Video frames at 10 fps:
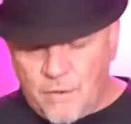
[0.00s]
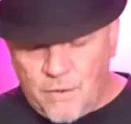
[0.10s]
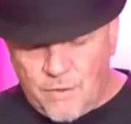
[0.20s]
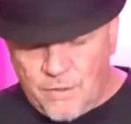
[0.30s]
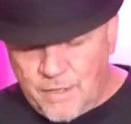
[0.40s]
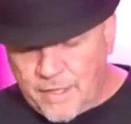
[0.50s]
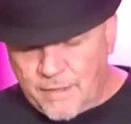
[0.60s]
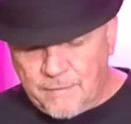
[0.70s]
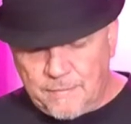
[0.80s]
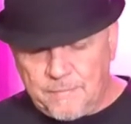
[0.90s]
heard
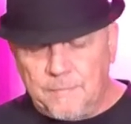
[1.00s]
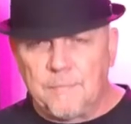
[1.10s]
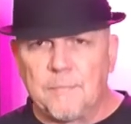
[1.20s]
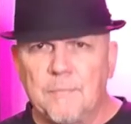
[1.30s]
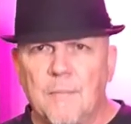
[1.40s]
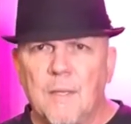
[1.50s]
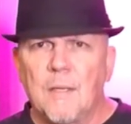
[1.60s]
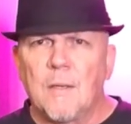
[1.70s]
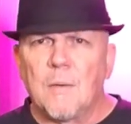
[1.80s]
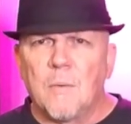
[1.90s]
yet?
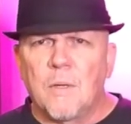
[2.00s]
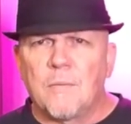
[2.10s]
Well,